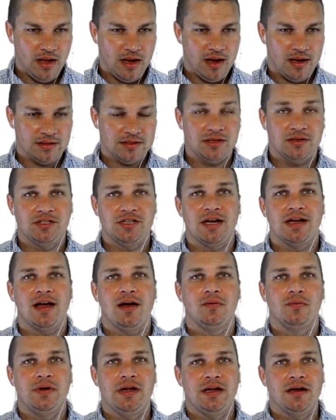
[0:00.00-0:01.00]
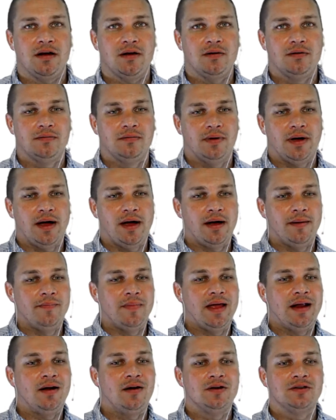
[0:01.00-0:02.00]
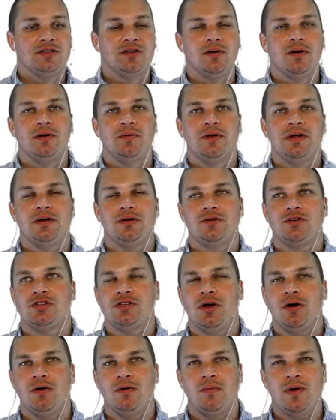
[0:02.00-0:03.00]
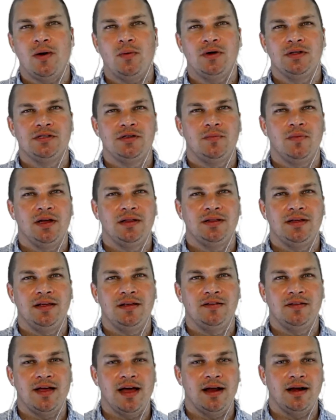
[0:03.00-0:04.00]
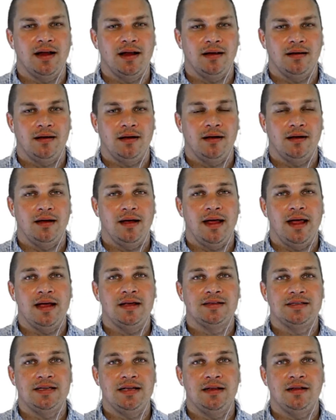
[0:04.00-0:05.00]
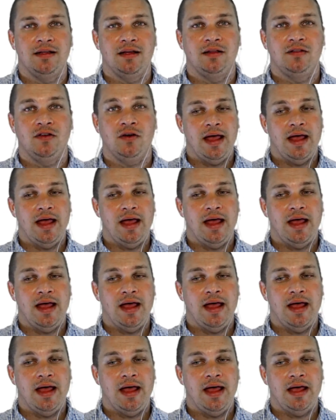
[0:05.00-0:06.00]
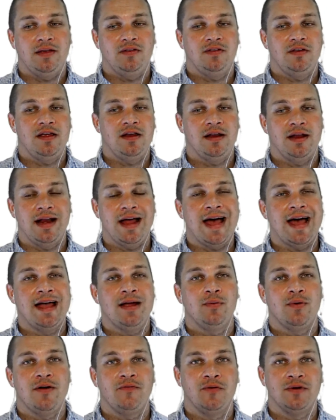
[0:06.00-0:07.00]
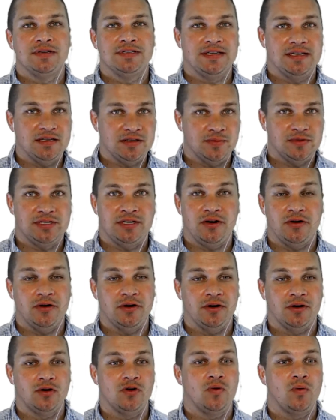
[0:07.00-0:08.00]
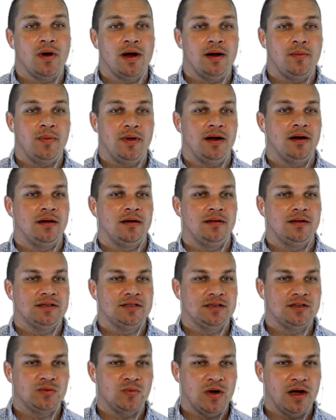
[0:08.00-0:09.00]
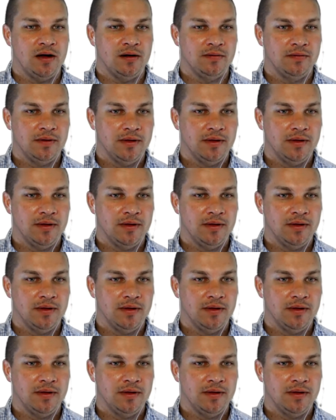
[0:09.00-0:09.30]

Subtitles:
So check out Rico. And also on Rico's show about once a month, he's got Hank Seaton, the attorney, Hank Seaton, and I reference his material quite a bit on this as well.